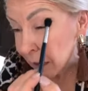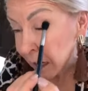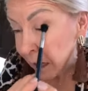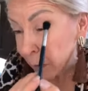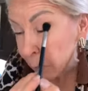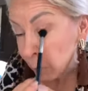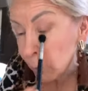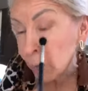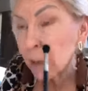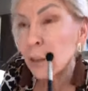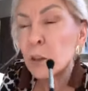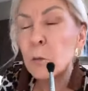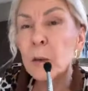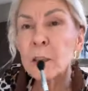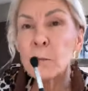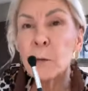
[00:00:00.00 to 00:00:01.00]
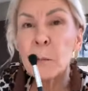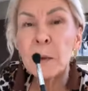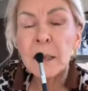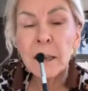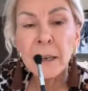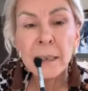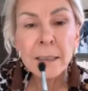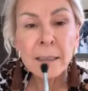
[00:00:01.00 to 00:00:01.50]
Um, what other ones would be
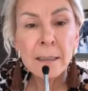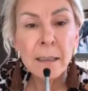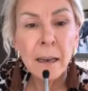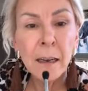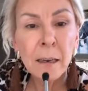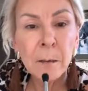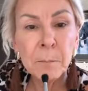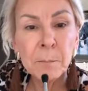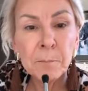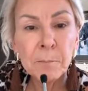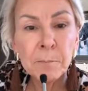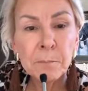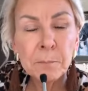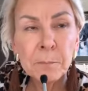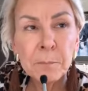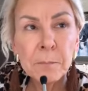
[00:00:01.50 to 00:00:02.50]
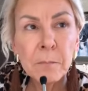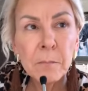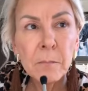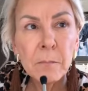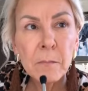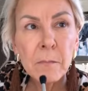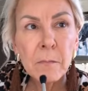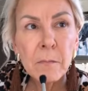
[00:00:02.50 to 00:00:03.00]
nice? Um,
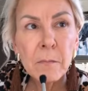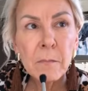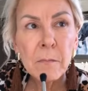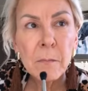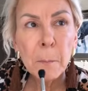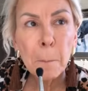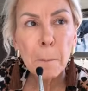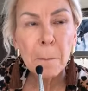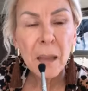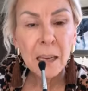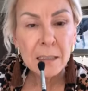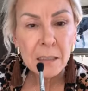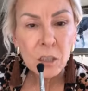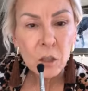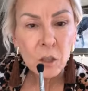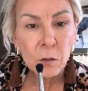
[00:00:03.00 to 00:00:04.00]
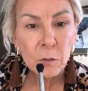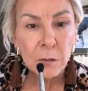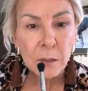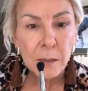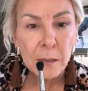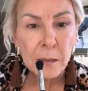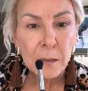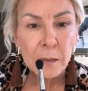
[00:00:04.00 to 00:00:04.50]

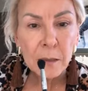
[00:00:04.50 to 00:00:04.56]
astute,